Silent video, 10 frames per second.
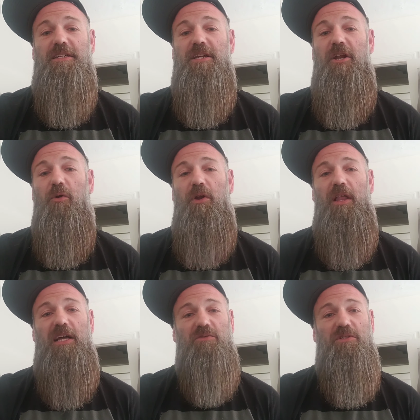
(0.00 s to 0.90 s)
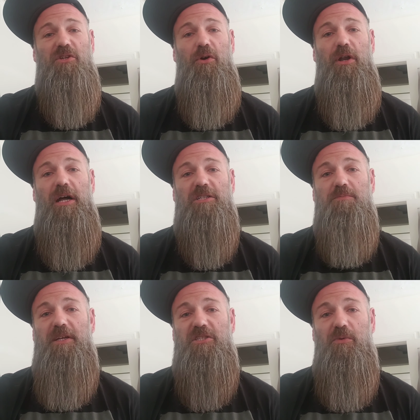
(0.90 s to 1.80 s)
realize what's going on,
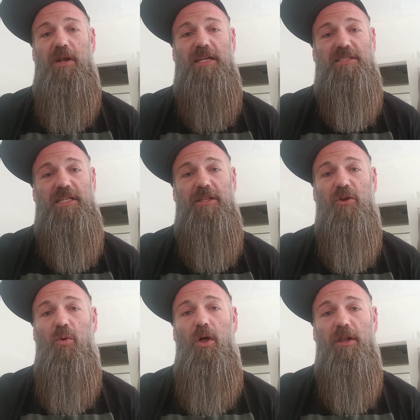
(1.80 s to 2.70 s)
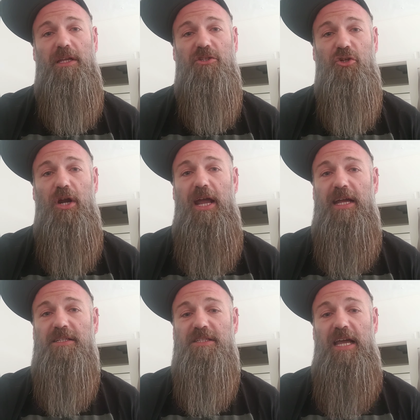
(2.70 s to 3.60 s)
especially when I see the quality of
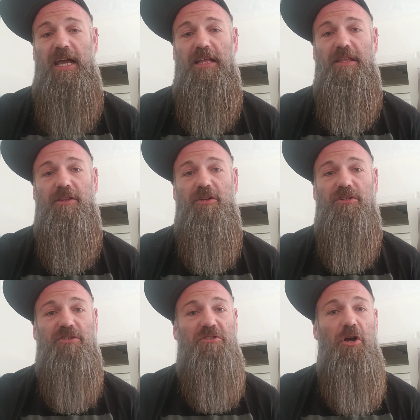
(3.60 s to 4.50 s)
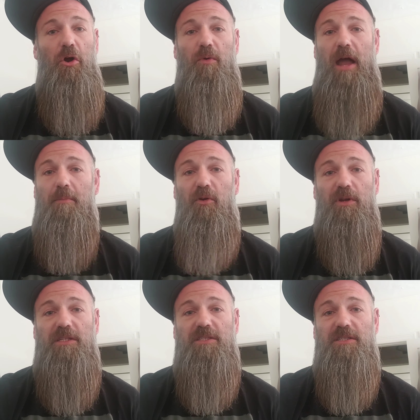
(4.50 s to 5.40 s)
trades and that there's no rhyme or
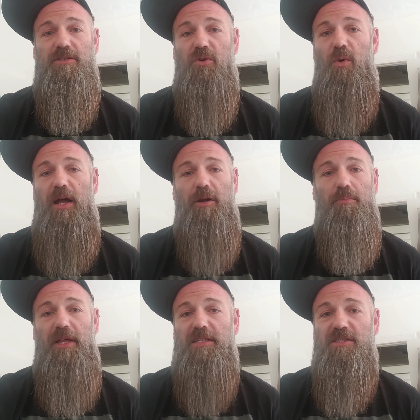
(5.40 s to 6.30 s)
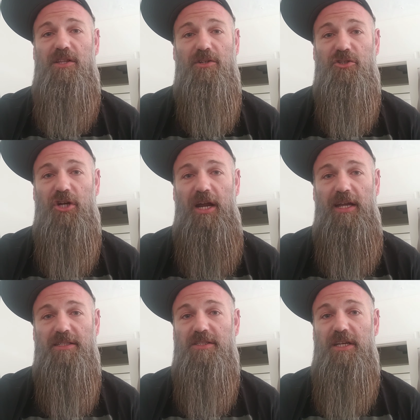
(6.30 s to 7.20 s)
reason to why you're placing those
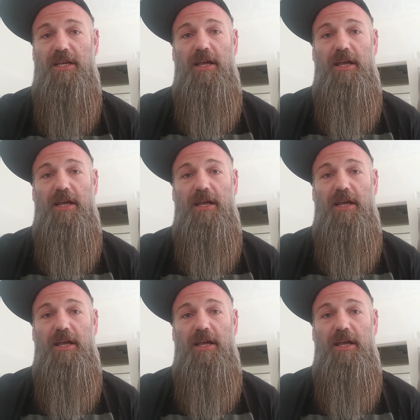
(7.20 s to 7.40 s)
trades.